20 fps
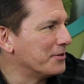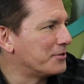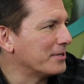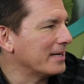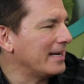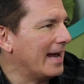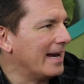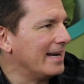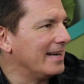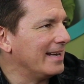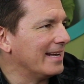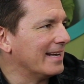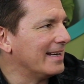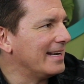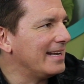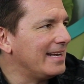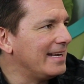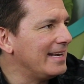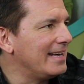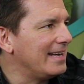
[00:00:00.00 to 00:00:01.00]
You said ending
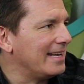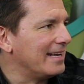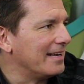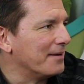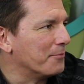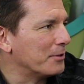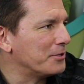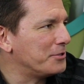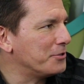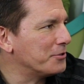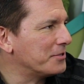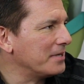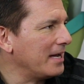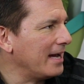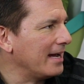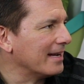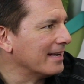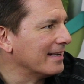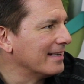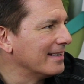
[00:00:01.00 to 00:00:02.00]
in ed. What'd you
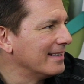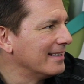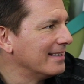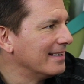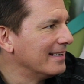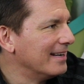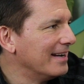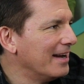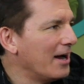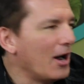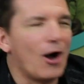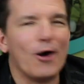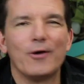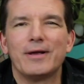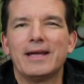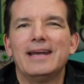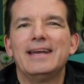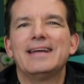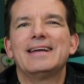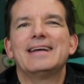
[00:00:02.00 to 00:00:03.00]
say? Ed. Oh,
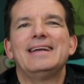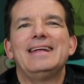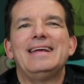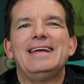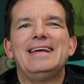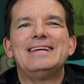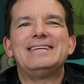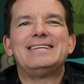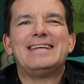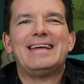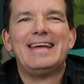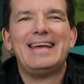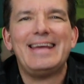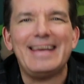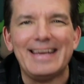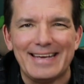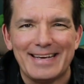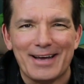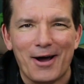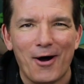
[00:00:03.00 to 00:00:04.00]
ending in
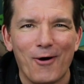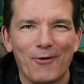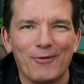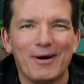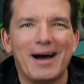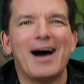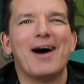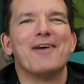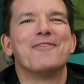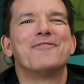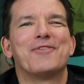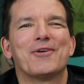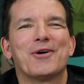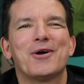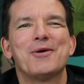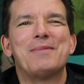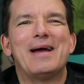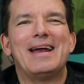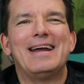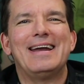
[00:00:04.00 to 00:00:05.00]
ed. Oh, a
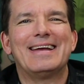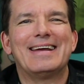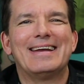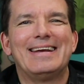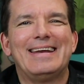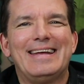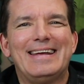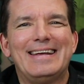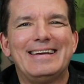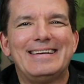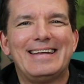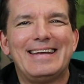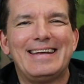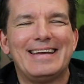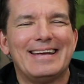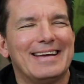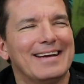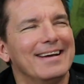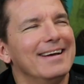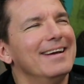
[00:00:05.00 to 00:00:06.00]
verb ending in
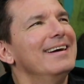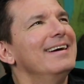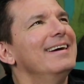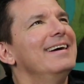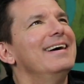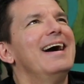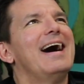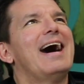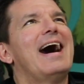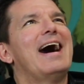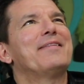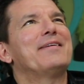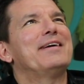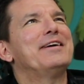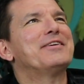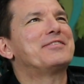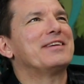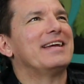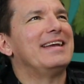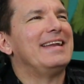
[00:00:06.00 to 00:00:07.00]
ed. That's not a. I thought
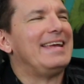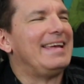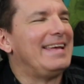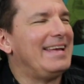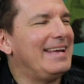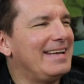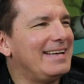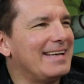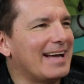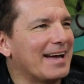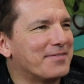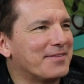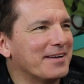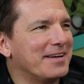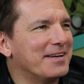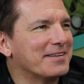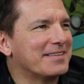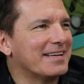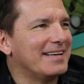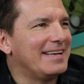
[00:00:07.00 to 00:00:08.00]
you said eat. I
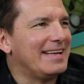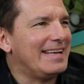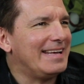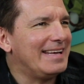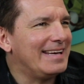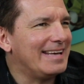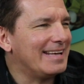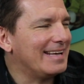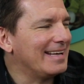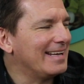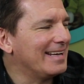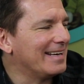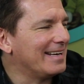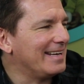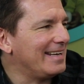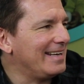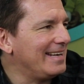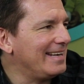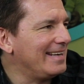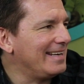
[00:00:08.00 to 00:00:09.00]
thought you said eating
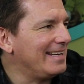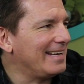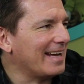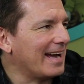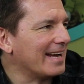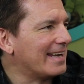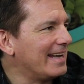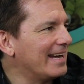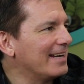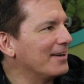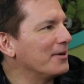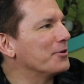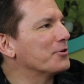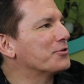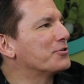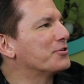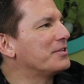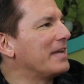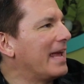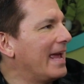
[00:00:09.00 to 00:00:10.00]
and ed. I can't
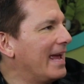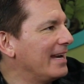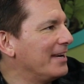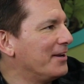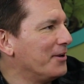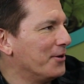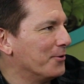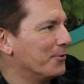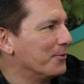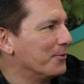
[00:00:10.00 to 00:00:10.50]
understand you.